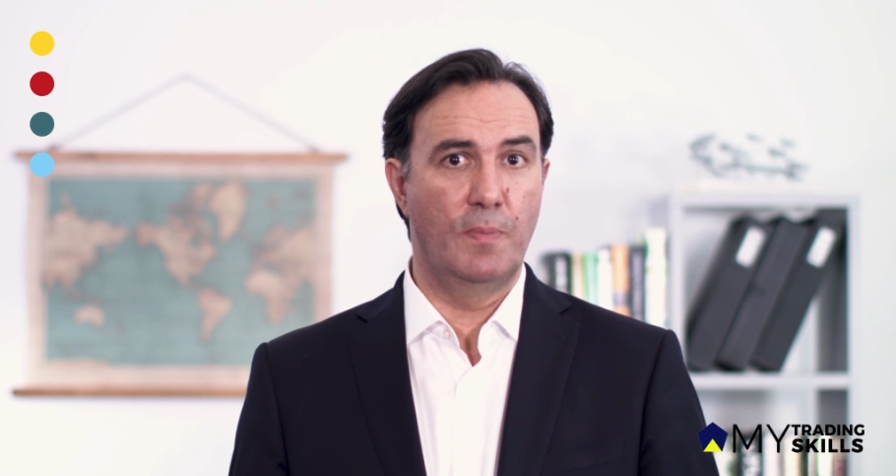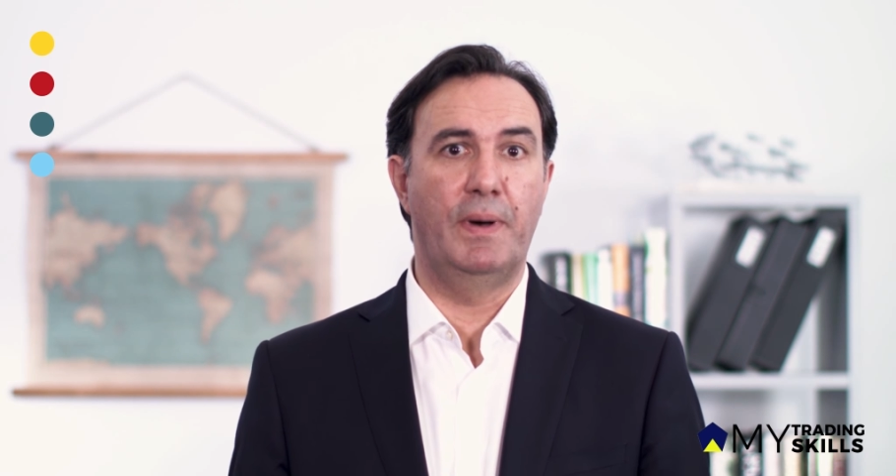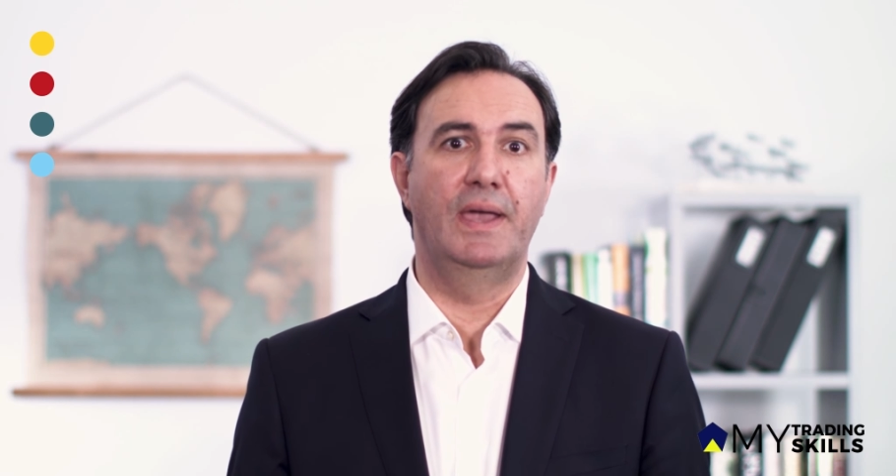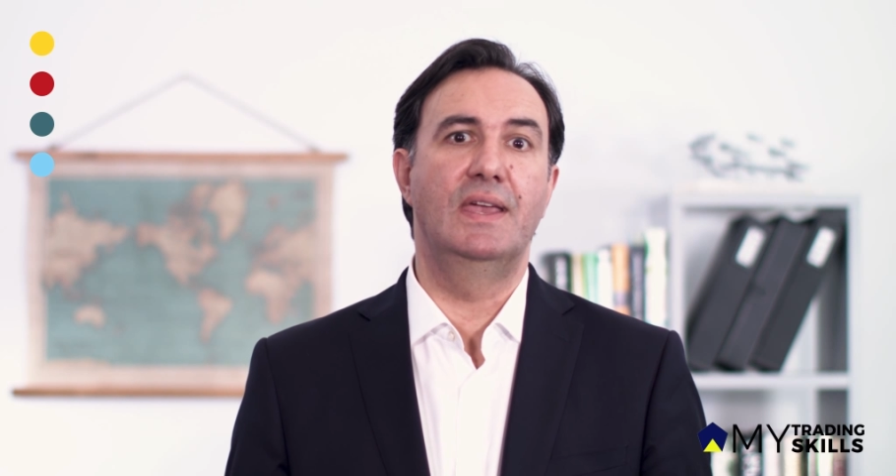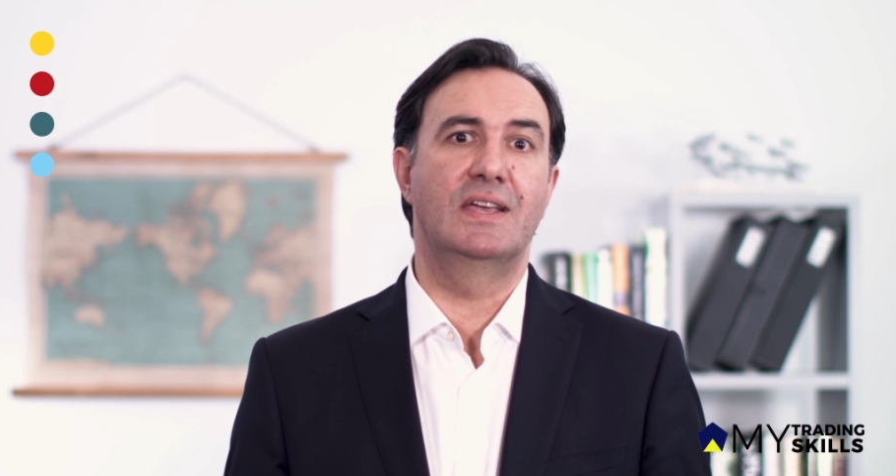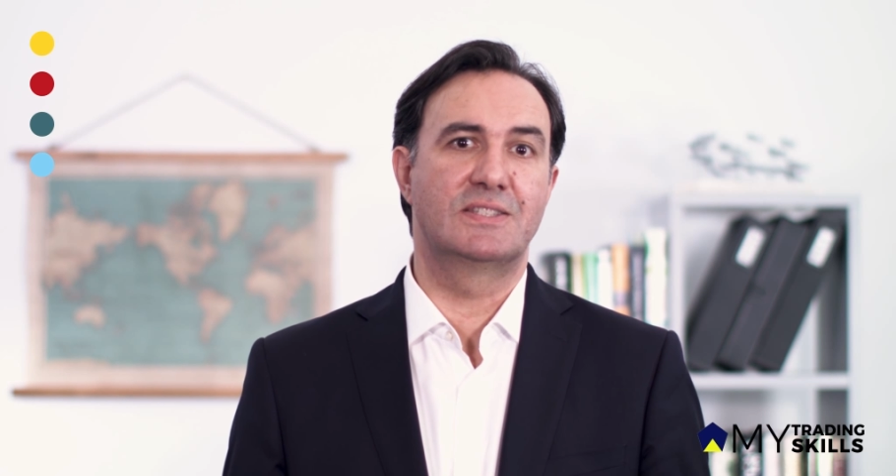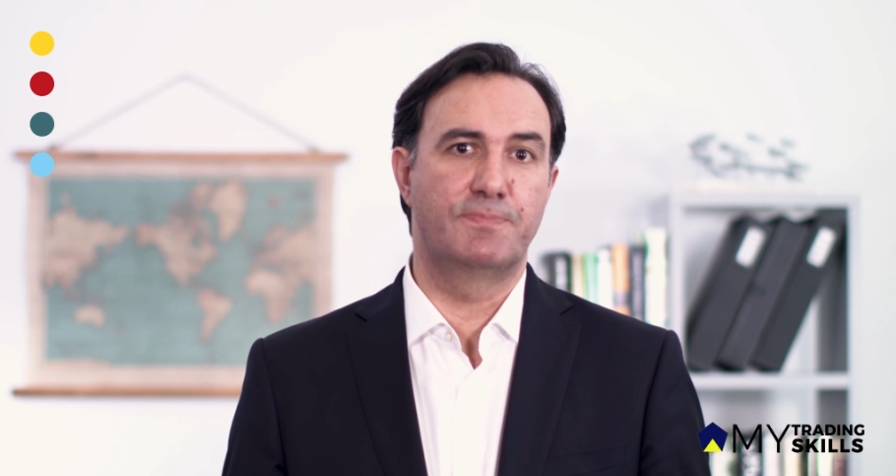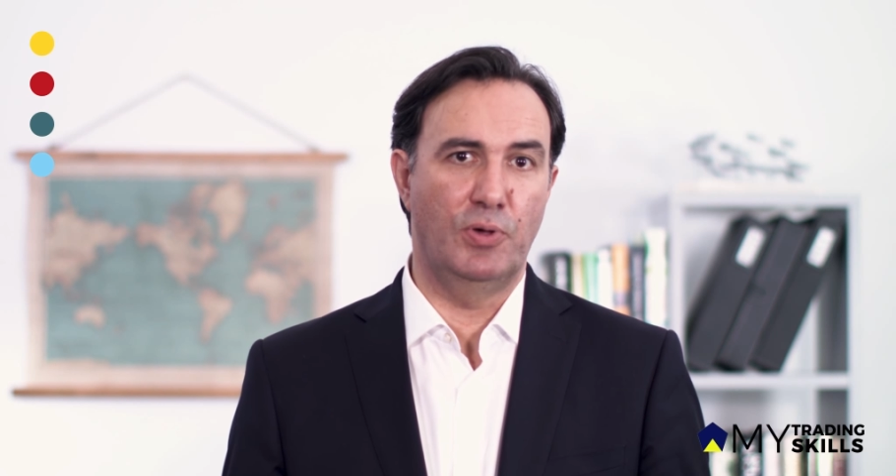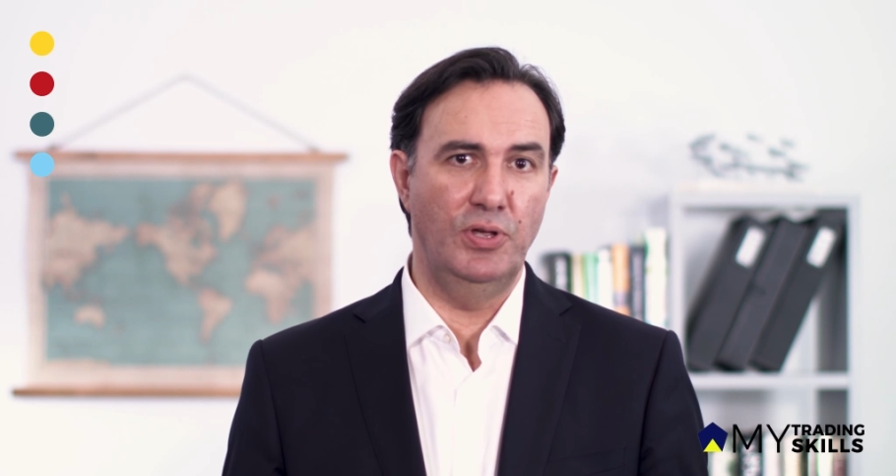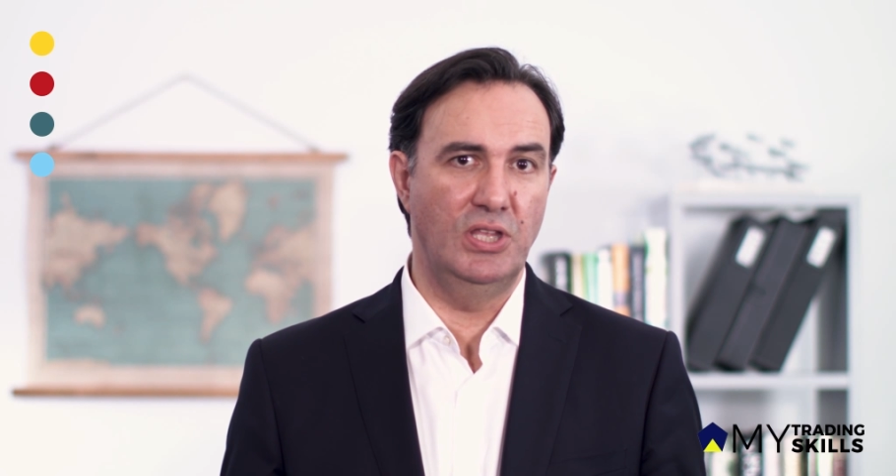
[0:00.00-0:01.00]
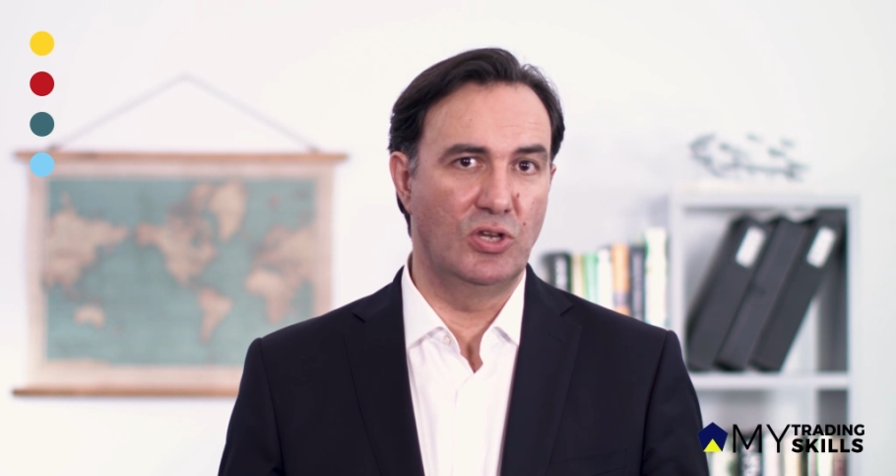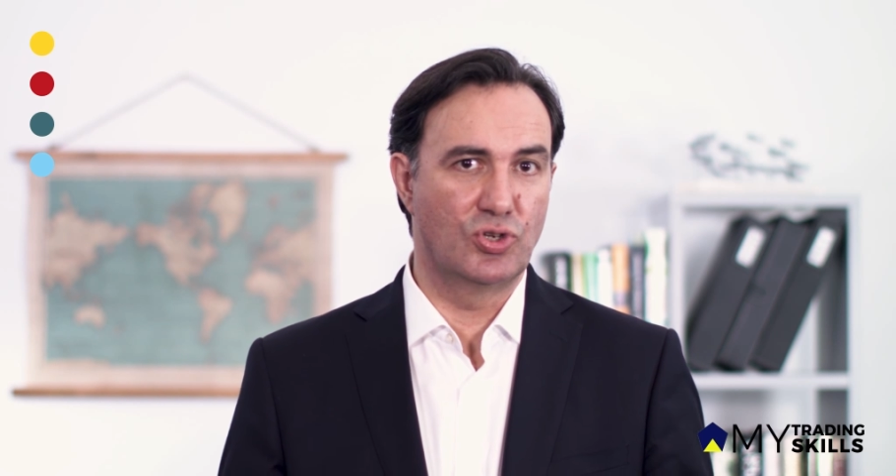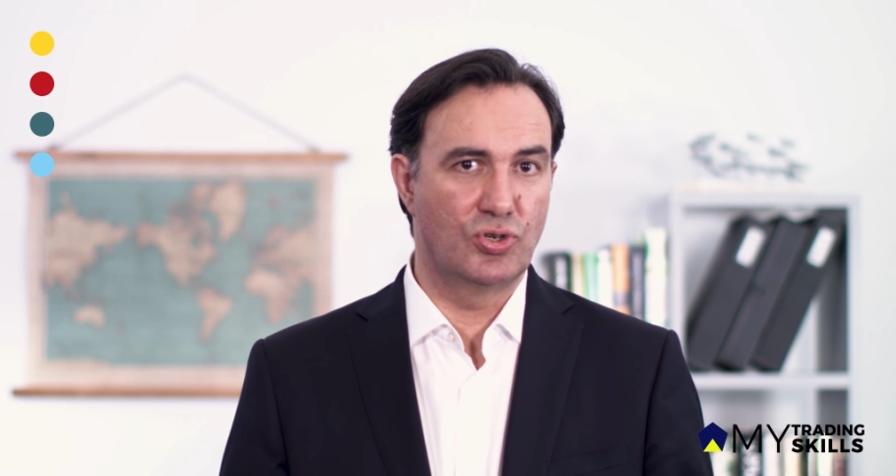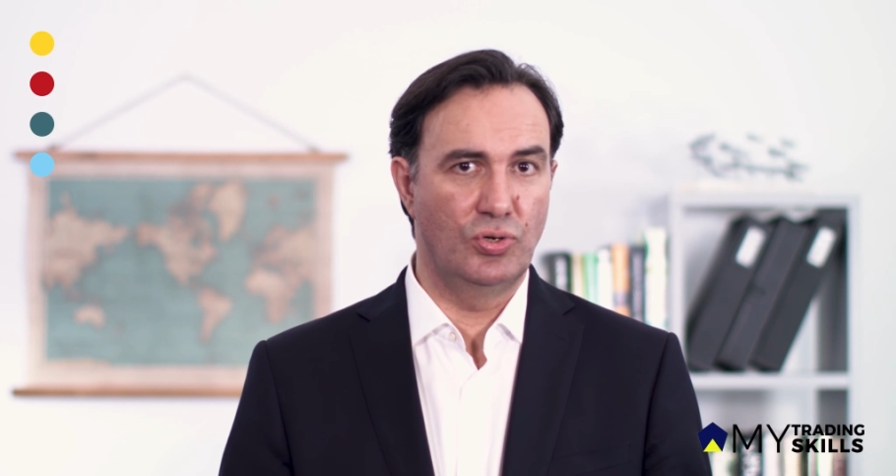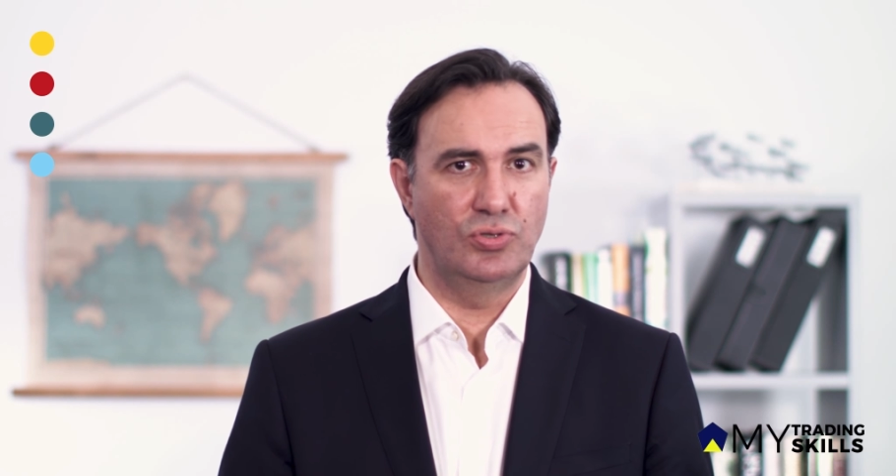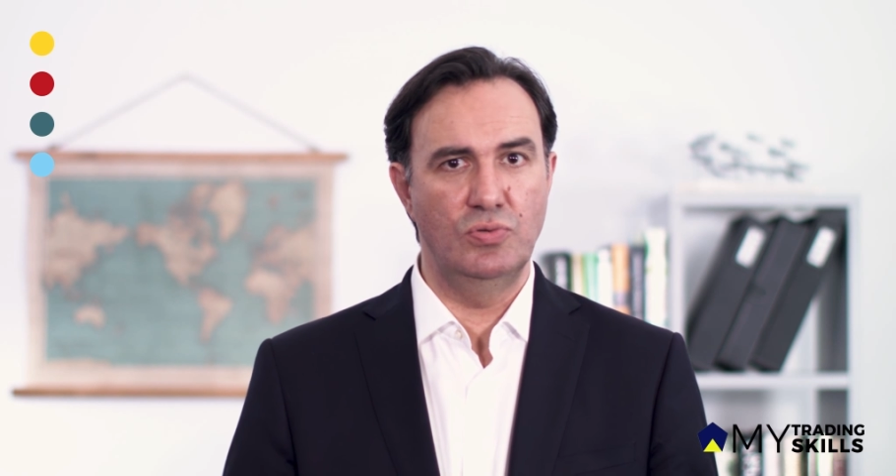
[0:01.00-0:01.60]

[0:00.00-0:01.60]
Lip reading: by exploiting short